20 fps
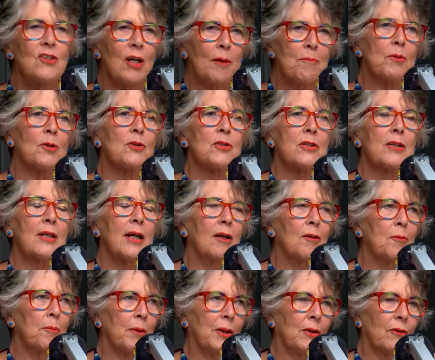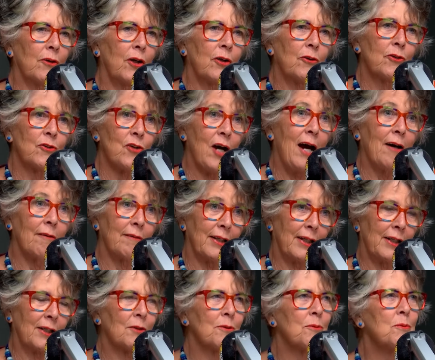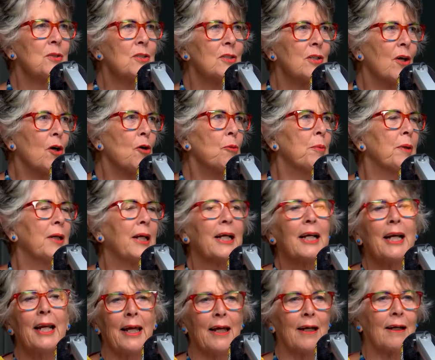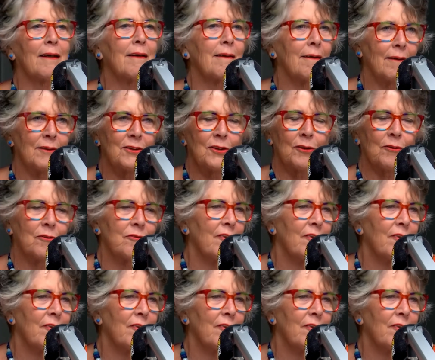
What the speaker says: jump onto the yellow brick road growling, and it was an opening link, sort of